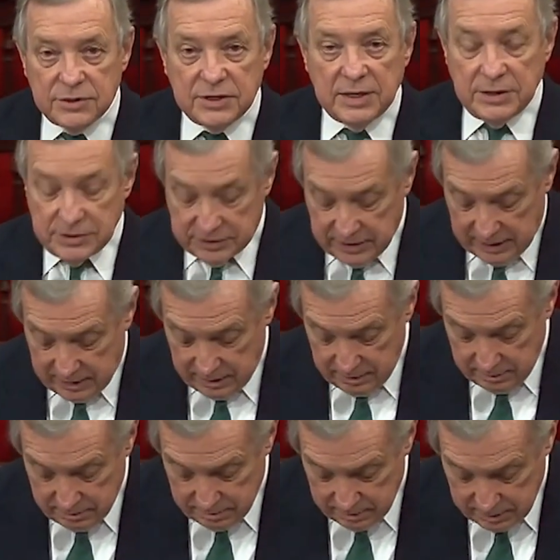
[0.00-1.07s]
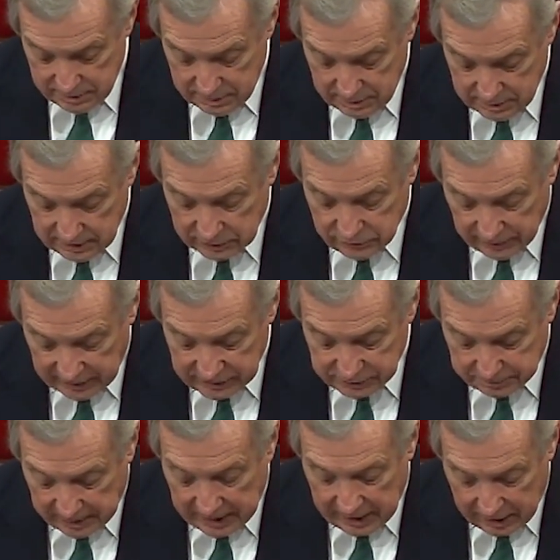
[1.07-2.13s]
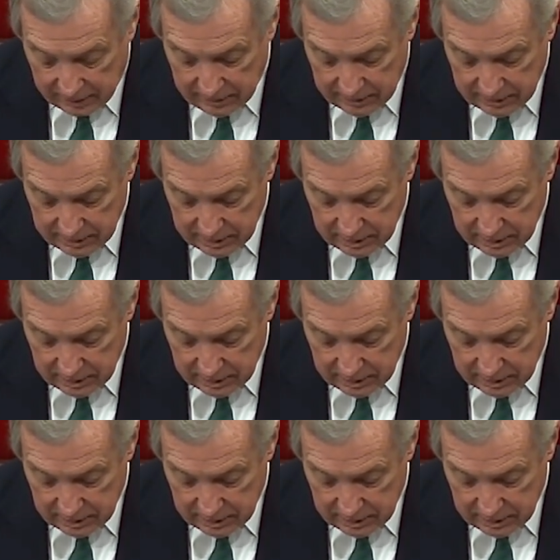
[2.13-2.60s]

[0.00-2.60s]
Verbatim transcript: since then that transpired,